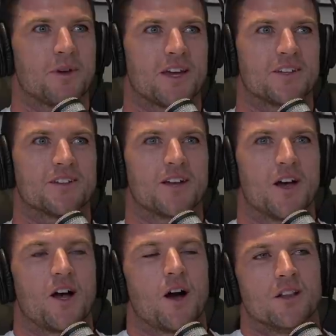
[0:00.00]
been
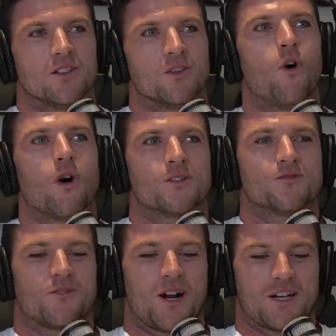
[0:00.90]
a lot
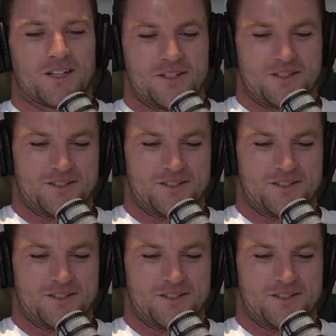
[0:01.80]
of running.